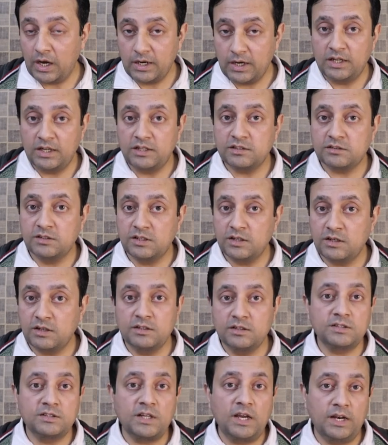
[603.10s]
unless there
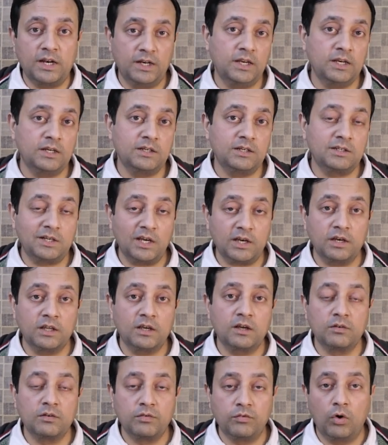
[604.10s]
is any
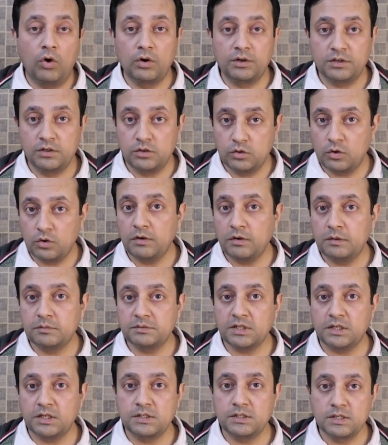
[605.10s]
technical fault in your
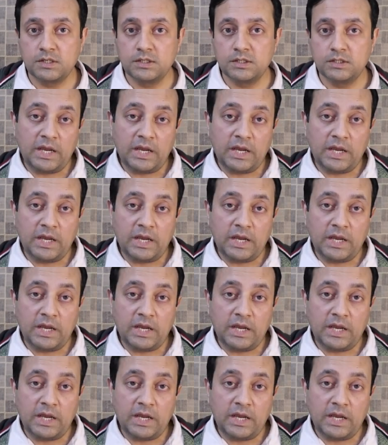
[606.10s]
website.